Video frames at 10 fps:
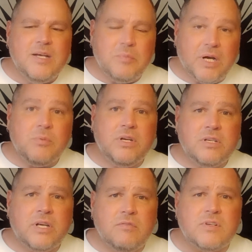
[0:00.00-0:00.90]
But I'm going to
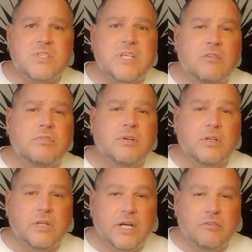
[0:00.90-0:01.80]
cover
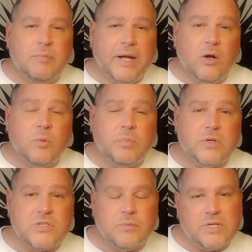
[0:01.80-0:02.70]
several of my own
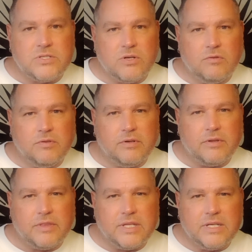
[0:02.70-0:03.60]
personal ones over
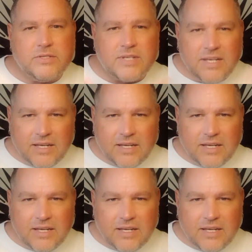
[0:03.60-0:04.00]
these